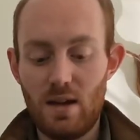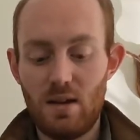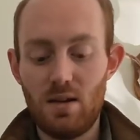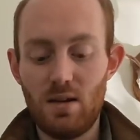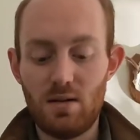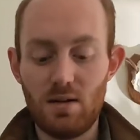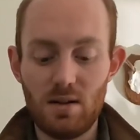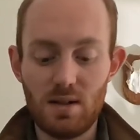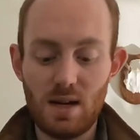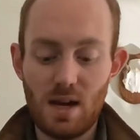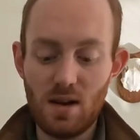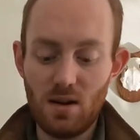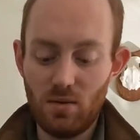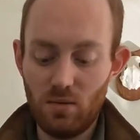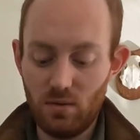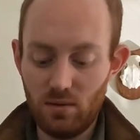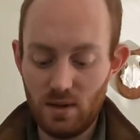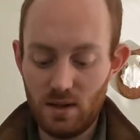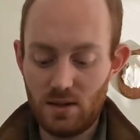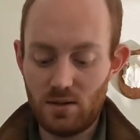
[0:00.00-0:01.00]
you can take
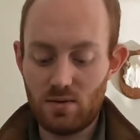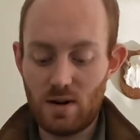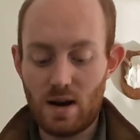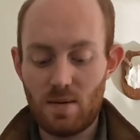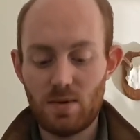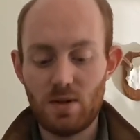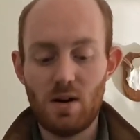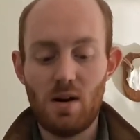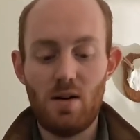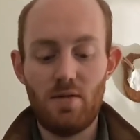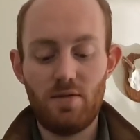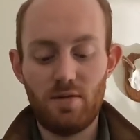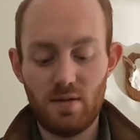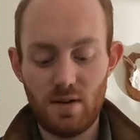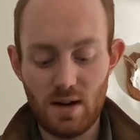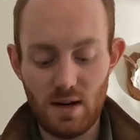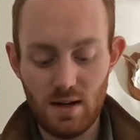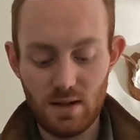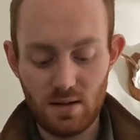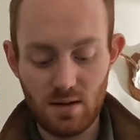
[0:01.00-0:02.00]
all these straps off, and